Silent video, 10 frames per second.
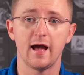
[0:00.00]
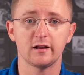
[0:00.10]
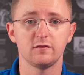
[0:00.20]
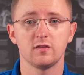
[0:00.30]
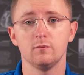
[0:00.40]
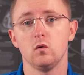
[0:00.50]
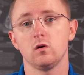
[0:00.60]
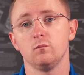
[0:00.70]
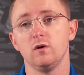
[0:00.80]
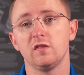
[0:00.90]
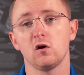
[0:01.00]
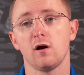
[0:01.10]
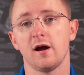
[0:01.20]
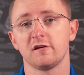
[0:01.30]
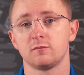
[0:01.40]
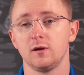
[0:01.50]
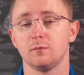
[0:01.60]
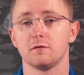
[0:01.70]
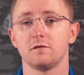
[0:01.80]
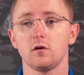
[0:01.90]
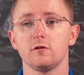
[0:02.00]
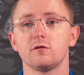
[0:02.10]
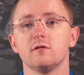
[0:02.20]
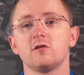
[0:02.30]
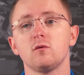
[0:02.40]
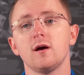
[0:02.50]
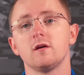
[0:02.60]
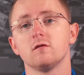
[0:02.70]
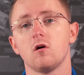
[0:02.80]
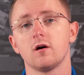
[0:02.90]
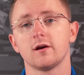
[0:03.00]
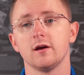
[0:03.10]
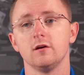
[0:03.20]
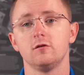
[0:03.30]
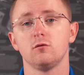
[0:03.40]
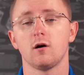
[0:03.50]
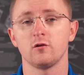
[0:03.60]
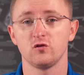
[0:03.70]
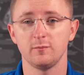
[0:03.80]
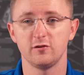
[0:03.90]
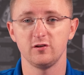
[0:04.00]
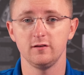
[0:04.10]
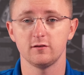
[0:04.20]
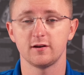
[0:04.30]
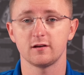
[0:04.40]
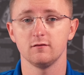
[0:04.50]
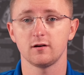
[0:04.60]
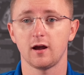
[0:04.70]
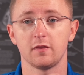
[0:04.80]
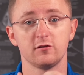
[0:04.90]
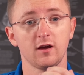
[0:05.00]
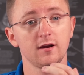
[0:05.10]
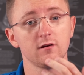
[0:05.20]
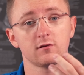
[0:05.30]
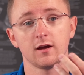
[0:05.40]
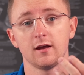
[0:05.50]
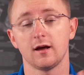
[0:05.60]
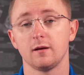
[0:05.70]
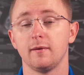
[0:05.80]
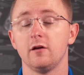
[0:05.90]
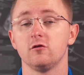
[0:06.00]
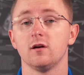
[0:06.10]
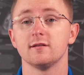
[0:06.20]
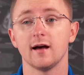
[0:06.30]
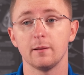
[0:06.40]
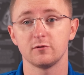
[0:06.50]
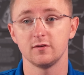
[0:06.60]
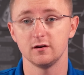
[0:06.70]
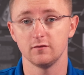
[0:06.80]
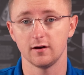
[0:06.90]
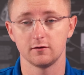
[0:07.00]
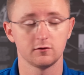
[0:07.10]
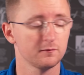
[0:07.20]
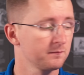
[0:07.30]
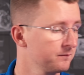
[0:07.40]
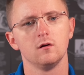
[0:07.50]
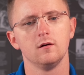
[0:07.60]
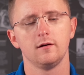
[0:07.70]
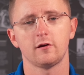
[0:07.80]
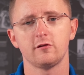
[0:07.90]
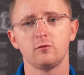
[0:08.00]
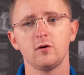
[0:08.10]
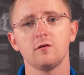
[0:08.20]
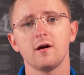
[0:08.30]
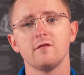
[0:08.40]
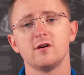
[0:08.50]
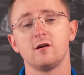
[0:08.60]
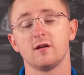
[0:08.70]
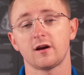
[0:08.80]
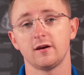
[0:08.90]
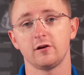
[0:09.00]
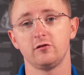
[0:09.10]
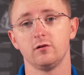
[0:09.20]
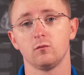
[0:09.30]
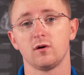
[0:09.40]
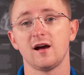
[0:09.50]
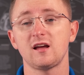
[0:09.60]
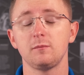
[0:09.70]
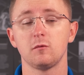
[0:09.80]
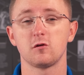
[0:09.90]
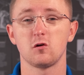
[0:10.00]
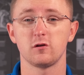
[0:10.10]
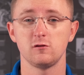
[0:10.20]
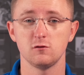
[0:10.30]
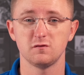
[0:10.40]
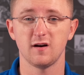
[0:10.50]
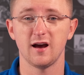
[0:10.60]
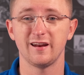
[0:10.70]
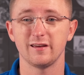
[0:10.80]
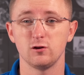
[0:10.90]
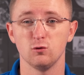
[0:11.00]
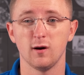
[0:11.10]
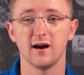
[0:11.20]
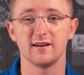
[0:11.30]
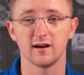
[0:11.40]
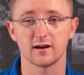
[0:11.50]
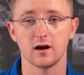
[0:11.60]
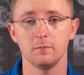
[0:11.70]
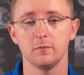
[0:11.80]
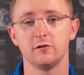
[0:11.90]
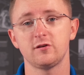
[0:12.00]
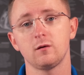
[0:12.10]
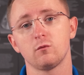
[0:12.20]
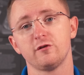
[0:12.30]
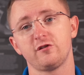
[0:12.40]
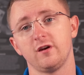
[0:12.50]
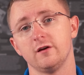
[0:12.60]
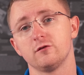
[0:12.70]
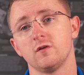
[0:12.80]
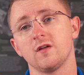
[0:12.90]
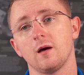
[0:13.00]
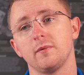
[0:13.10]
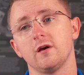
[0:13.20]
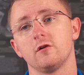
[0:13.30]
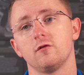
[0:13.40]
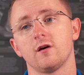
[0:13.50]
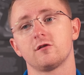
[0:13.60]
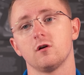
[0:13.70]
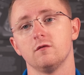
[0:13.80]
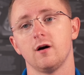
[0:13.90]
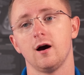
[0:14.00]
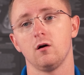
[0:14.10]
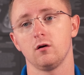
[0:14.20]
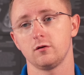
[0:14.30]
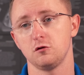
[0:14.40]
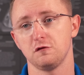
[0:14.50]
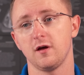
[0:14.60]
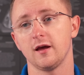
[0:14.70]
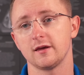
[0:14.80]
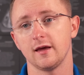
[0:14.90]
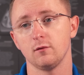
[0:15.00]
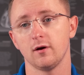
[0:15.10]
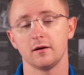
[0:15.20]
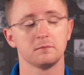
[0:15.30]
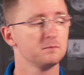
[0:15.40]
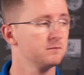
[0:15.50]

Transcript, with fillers: activate the modem with our ISP, but first let's go ahead and log into our Dream Machine to take a look at the settings and I imagine adopt the device. Now since we don't have an internet connection, we're not going to be able to go to unifi.ui.com. Instead, we're just going to enter in the IP address of our UniFi gateway.